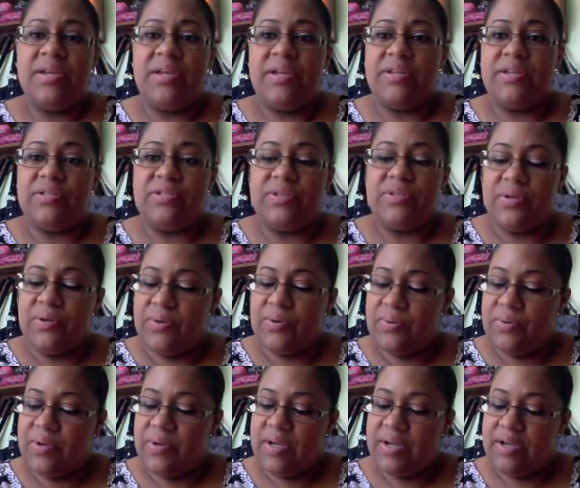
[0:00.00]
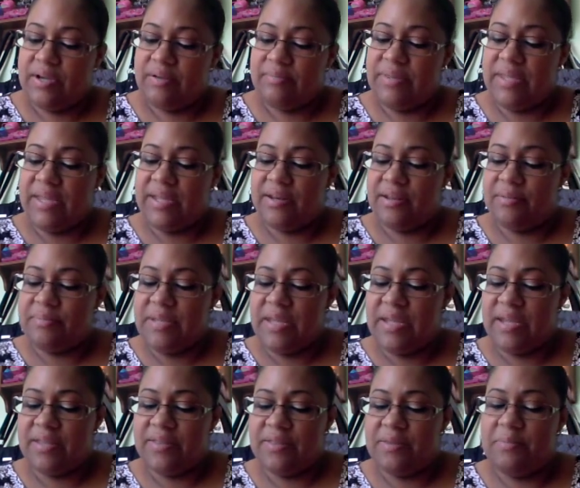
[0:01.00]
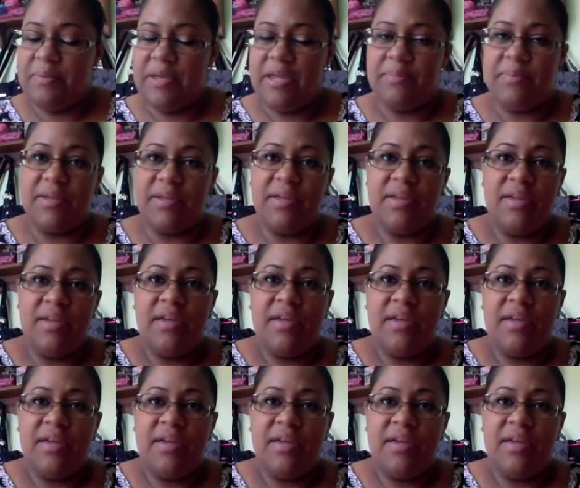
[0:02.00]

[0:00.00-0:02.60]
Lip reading: And so they ended up taking the baby